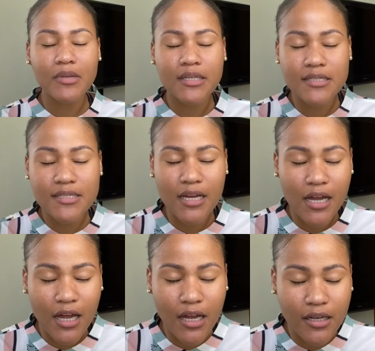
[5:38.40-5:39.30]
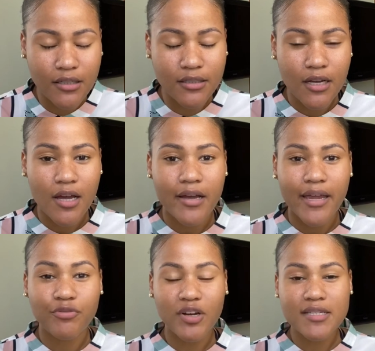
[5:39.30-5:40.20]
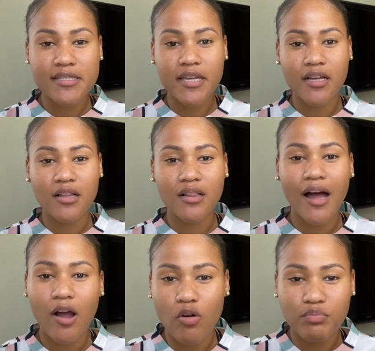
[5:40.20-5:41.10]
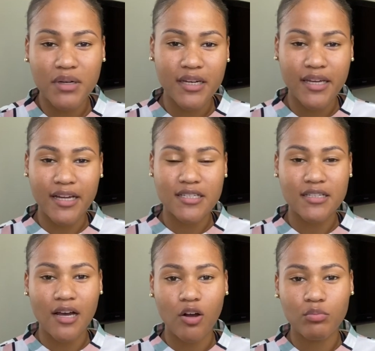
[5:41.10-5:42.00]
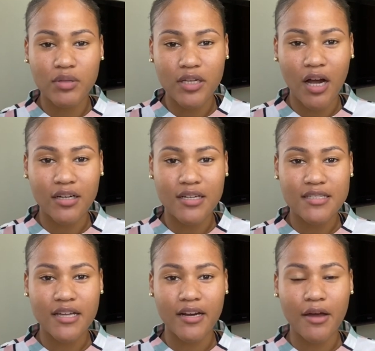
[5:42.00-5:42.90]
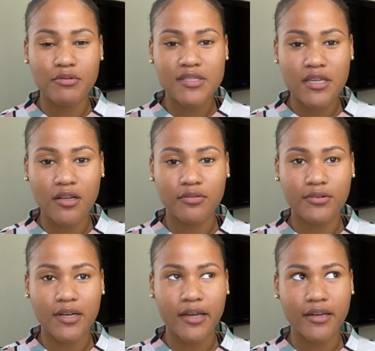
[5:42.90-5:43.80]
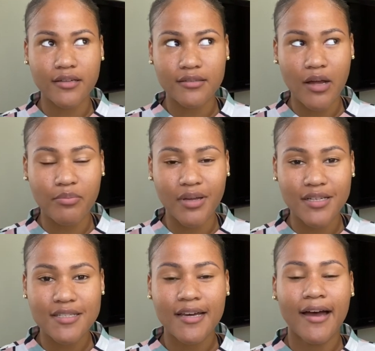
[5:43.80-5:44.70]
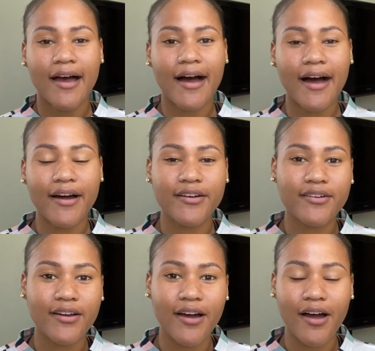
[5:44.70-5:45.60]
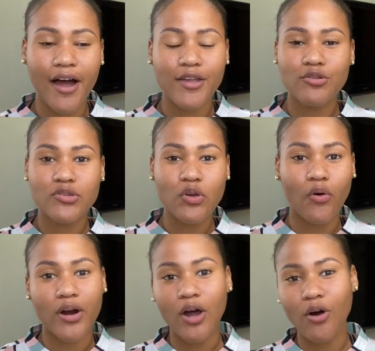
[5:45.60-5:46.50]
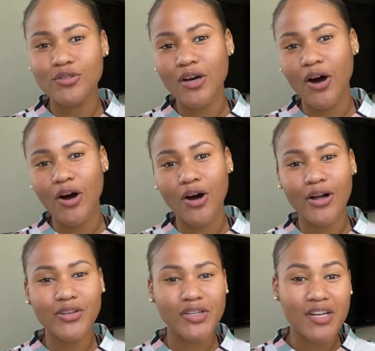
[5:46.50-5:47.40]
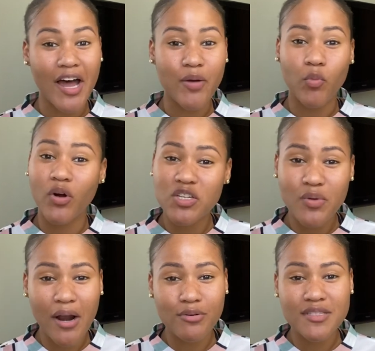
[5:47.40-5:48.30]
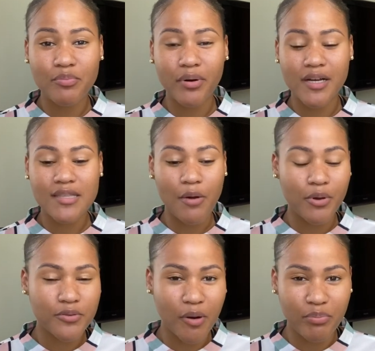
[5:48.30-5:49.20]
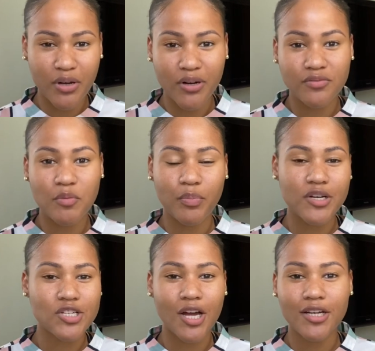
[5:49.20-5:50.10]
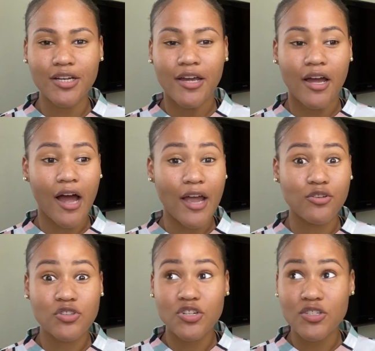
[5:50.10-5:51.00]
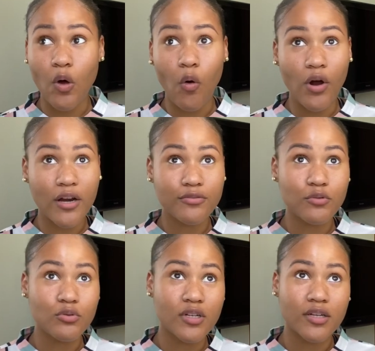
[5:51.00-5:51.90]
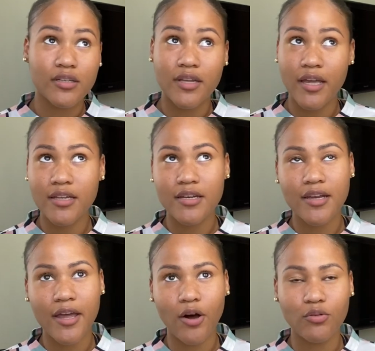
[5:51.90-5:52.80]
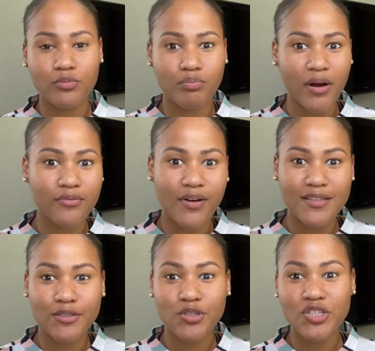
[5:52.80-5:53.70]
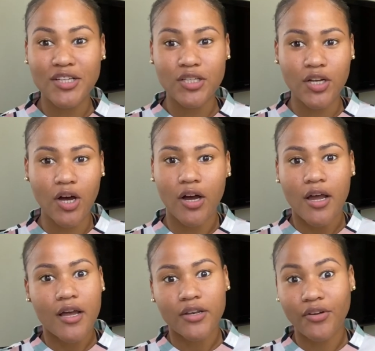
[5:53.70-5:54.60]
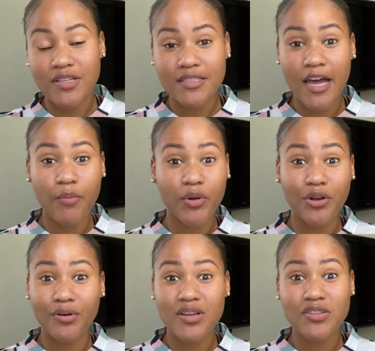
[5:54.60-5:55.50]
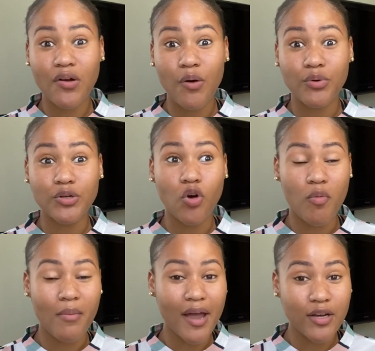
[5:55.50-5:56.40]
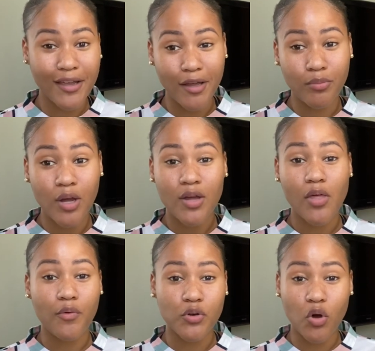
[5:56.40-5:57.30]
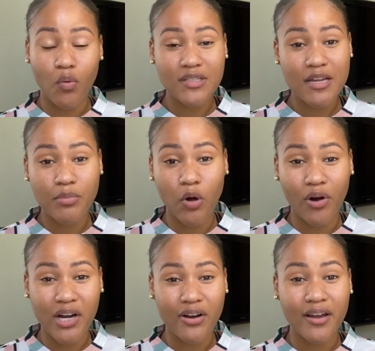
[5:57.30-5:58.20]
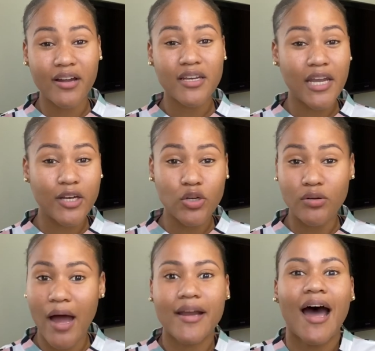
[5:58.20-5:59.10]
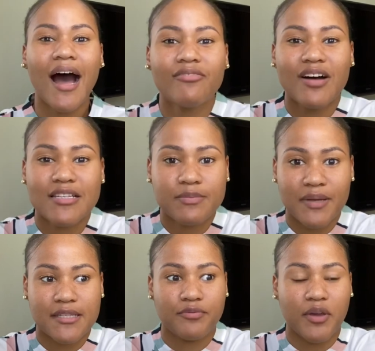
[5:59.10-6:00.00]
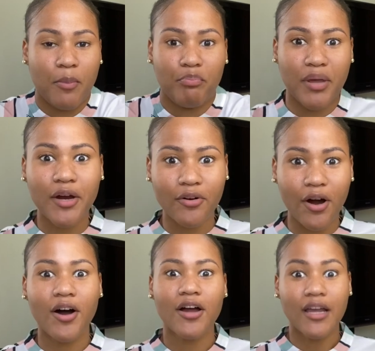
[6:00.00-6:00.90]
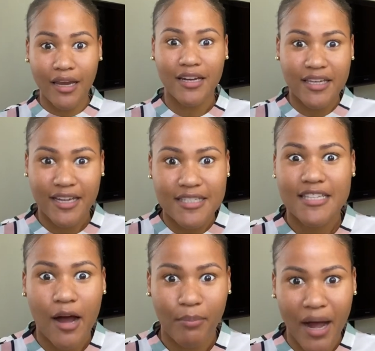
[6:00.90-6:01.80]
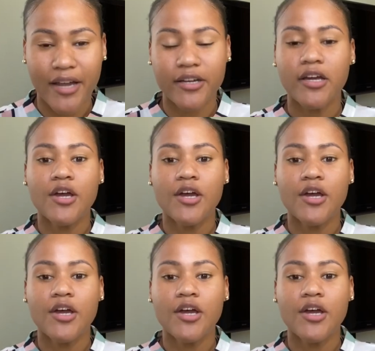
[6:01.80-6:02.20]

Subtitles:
Listen! If you're single, I completely get it. I completely understand. I was single for like a bit and I used to order out all the time. Worse, when I was depressed, I went through a period of depression. I used to just order food day in, day out, breakfast, lunch, and dinner. There was a time when the restaurant would know me by name. They would know what I'd be ordering. Then I'd have a specific bearer. It gets that bad.